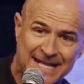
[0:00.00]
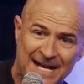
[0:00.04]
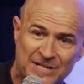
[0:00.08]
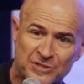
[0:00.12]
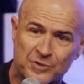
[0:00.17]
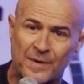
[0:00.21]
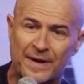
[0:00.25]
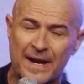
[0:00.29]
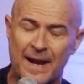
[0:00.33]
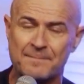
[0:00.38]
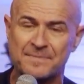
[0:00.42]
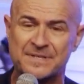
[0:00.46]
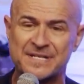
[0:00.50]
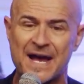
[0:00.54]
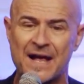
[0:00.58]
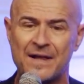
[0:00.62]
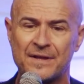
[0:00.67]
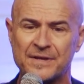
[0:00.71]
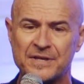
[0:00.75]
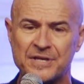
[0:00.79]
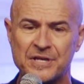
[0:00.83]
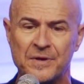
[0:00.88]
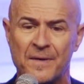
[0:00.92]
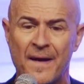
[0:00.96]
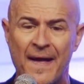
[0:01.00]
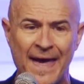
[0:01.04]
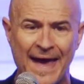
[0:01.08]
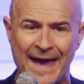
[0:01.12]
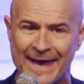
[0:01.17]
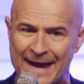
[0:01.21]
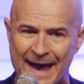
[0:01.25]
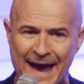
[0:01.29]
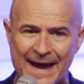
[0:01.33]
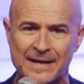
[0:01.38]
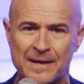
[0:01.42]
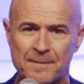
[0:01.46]
that's what I'm telling you.
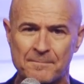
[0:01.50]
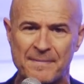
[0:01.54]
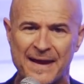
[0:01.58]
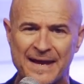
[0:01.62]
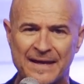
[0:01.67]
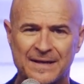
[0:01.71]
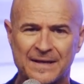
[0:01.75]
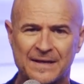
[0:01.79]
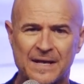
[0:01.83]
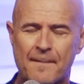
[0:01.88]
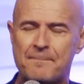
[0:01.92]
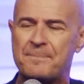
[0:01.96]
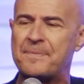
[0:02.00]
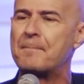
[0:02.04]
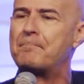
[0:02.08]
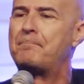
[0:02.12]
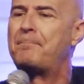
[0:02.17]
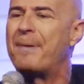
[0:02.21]
And I didn't make it up. The